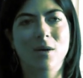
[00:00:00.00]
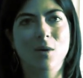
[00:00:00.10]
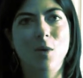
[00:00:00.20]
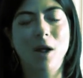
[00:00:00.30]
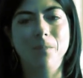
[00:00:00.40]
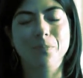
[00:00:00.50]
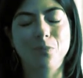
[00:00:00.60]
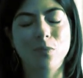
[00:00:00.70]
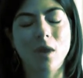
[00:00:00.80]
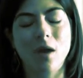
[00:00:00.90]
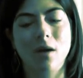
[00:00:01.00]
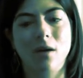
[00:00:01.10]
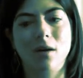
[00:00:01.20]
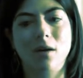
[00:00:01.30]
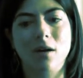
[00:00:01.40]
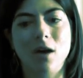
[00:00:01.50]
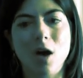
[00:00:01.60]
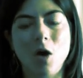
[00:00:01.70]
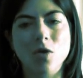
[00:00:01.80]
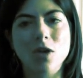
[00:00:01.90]
well,
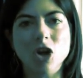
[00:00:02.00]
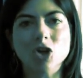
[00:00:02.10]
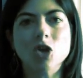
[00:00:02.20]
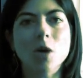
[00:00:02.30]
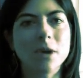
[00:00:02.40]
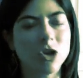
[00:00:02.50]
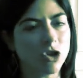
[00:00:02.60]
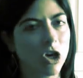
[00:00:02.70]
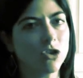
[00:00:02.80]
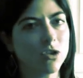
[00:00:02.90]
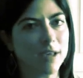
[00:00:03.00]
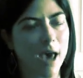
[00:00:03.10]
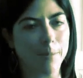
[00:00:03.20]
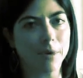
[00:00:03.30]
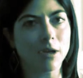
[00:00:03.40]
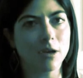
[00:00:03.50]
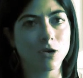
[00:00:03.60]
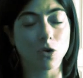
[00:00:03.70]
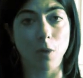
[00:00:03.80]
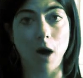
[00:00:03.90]
there are so many changes happening in
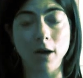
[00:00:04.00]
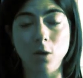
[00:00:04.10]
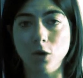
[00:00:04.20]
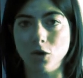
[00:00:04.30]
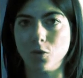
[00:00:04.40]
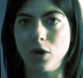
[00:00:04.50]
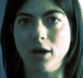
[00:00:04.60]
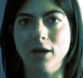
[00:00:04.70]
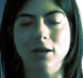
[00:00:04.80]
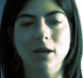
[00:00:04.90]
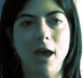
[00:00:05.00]
your body when you're pregnant,